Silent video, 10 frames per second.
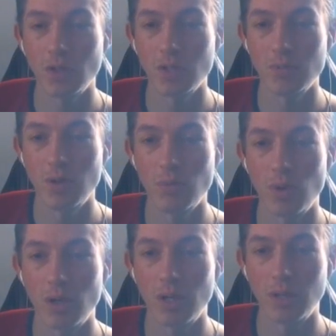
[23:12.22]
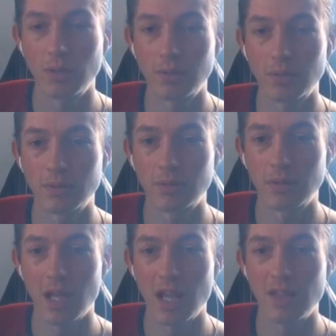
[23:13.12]
Cosmo Brain.
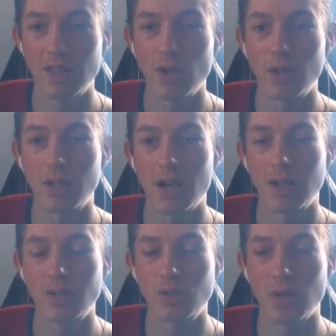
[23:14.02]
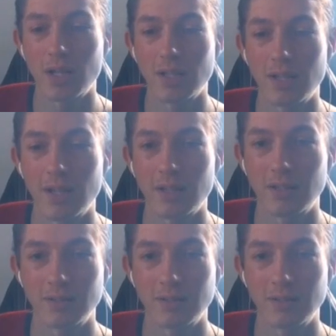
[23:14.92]
A 30 card dragon deck.